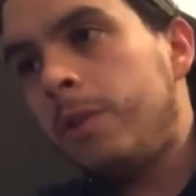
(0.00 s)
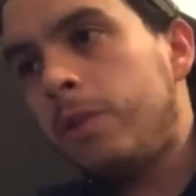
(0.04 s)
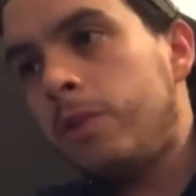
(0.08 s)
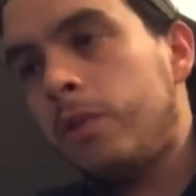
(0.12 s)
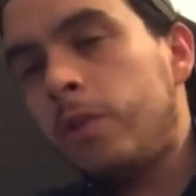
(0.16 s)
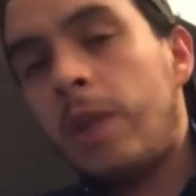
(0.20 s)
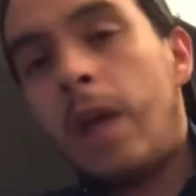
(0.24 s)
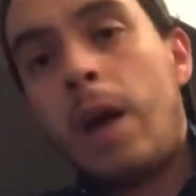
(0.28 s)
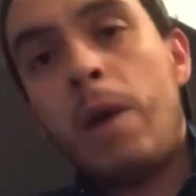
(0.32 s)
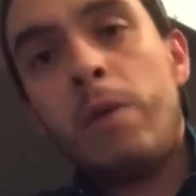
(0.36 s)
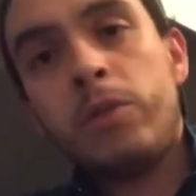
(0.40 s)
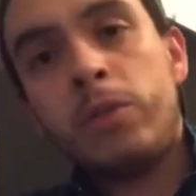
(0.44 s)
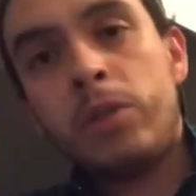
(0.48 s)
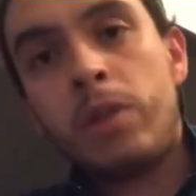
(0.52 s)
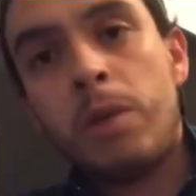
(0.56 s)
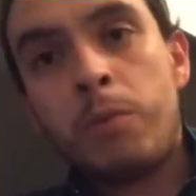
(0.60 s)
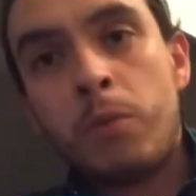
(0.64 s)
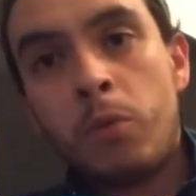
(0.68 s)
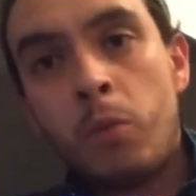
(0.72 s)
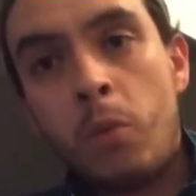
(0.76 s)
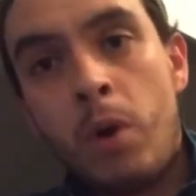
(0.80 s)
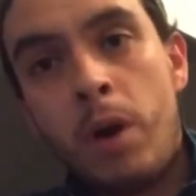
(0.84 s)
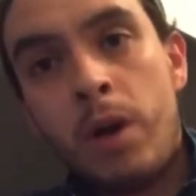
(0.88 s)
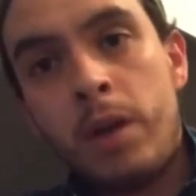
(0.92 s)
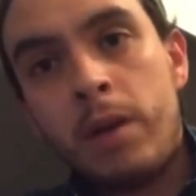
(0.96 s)
So that was
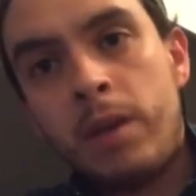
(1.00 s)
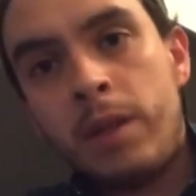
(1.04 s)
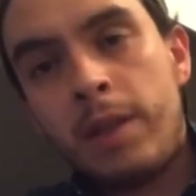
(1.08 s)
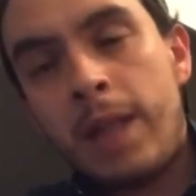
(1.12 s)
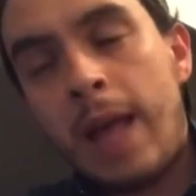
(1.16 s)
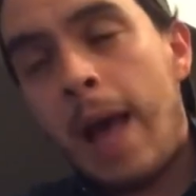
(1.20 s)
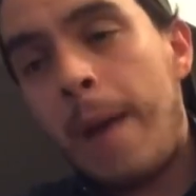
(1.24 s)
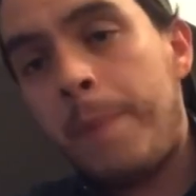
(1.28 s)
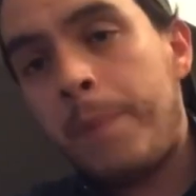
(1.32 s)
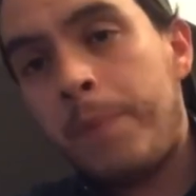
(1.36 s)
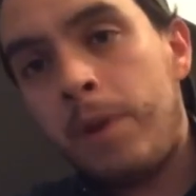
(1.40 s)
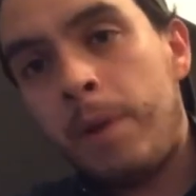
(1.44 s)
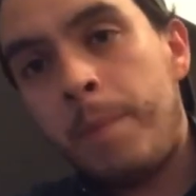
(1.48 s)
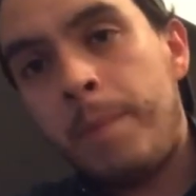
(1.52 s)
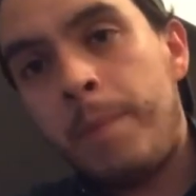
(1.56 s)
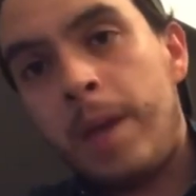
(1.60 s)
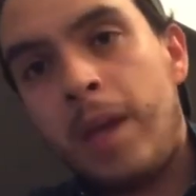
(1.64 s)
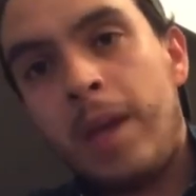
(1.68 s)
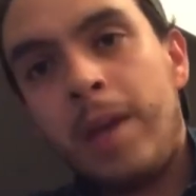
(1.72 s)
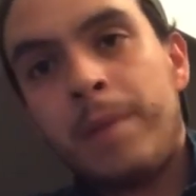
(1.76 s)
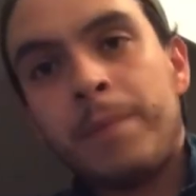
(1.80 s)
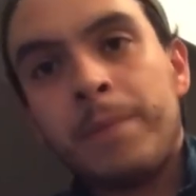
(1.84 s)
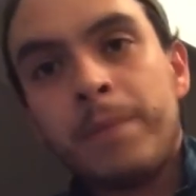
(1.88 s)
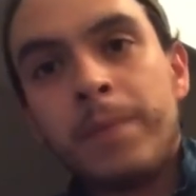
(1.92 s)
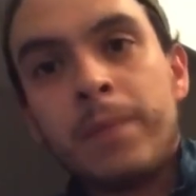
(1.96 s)
number one. That happened to
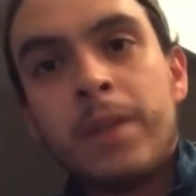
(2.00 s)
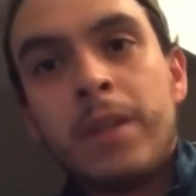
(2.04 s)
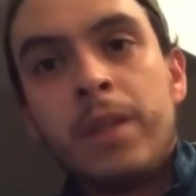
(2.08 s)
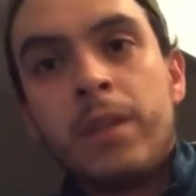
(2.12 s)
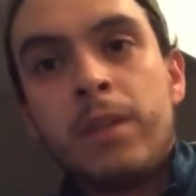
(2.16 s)
me.